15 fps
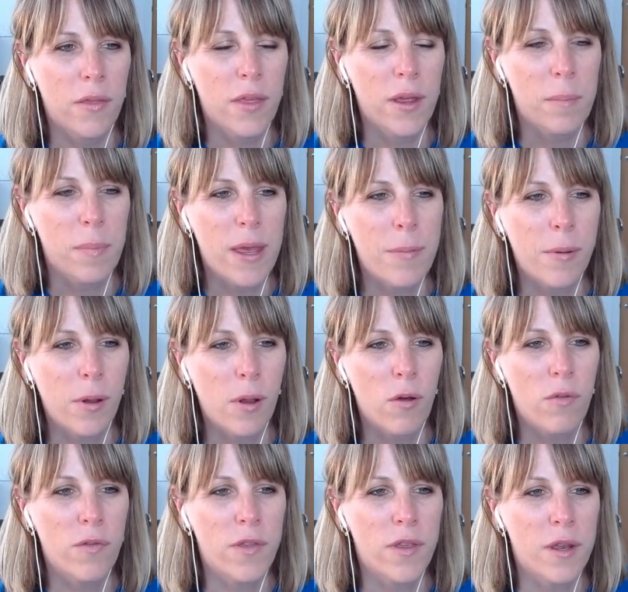I think people
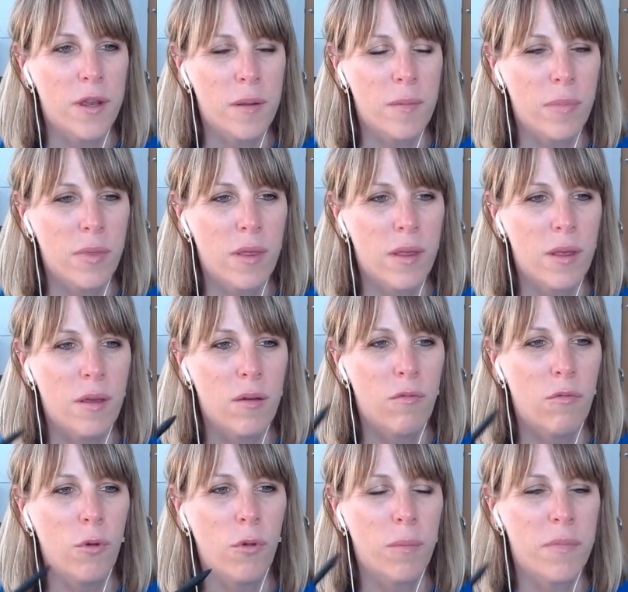often
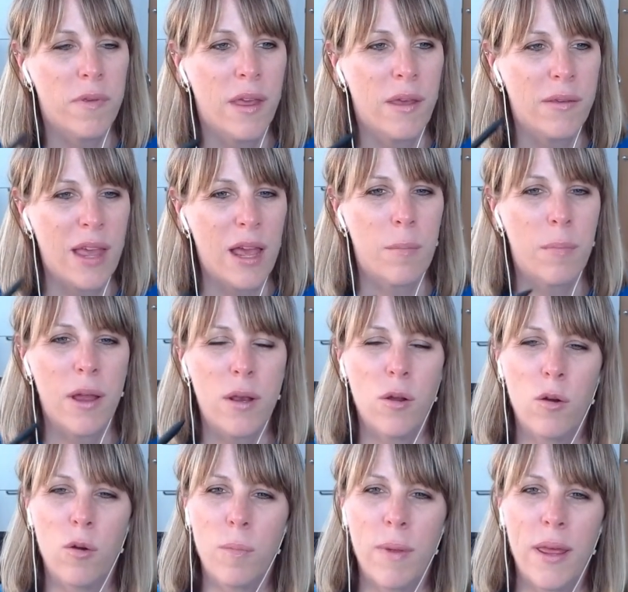rule themselves out by
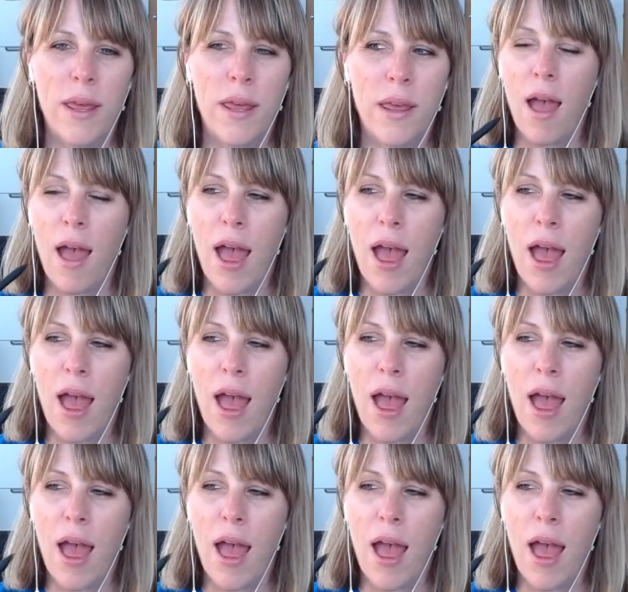not being